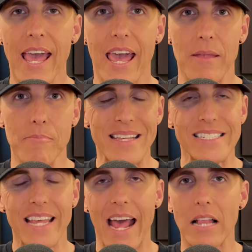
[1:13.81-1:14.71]
and
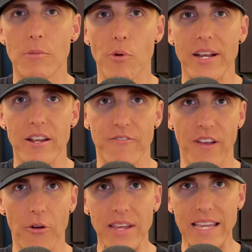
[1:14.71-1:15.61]
miscalibrated
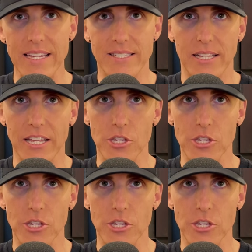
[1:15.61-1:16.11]
very easily.